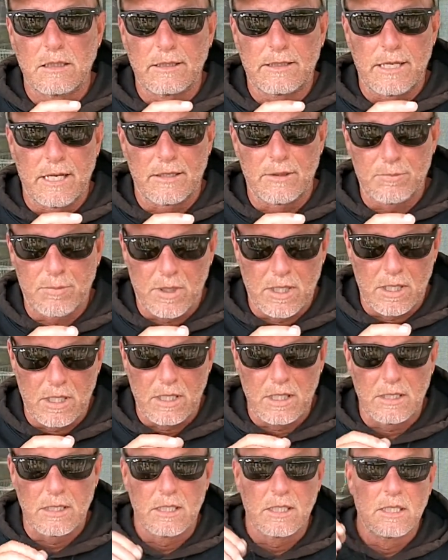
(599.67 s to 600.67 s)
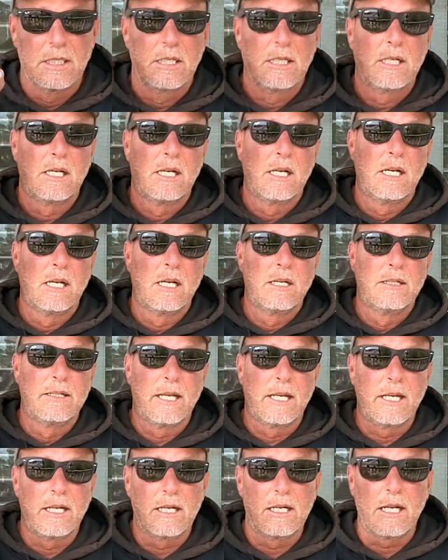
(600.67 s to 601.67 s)
the test pond.
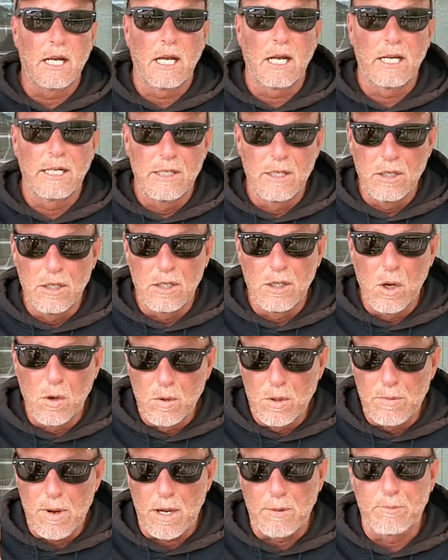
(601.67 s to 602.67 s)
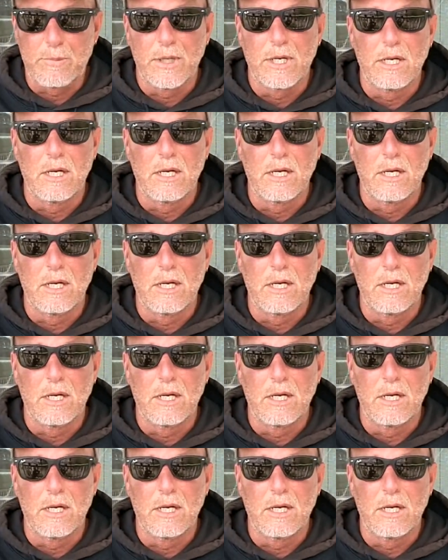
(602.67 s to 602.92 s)
Then I'd known about